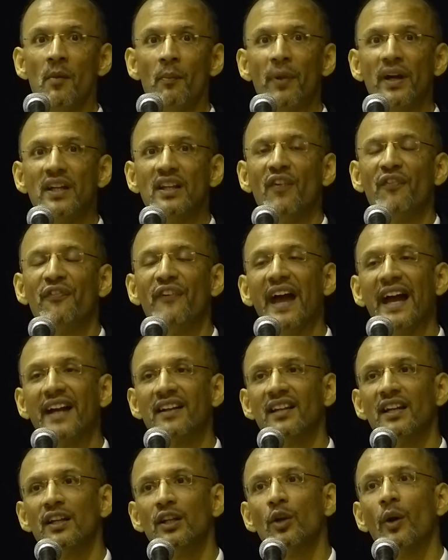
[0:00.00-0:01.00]
But the
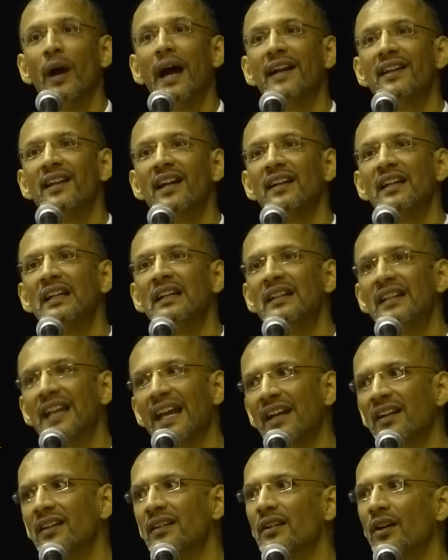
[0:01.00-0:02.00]
fact that you had that
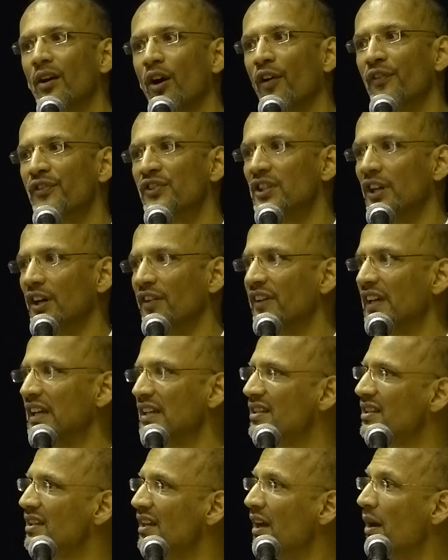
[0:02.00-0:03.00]
intent of
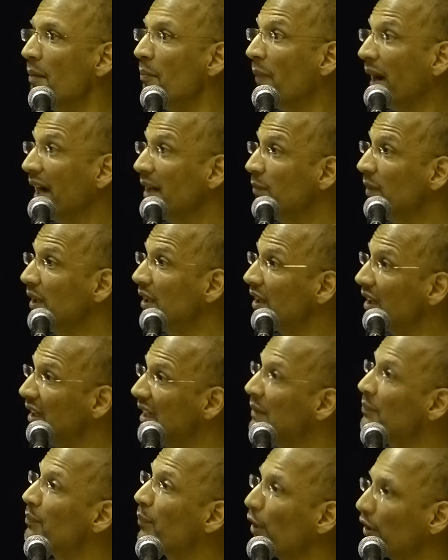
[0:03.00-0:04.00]
service might be
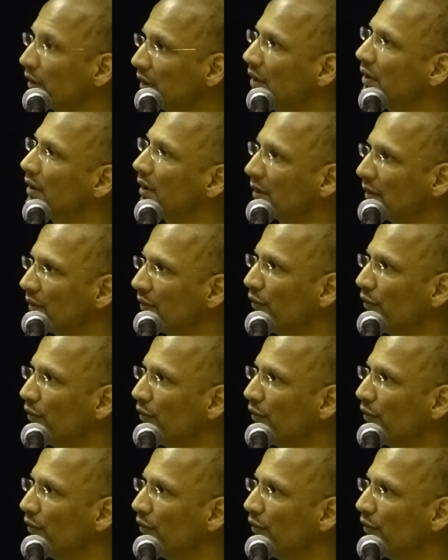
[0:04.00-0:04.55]
really important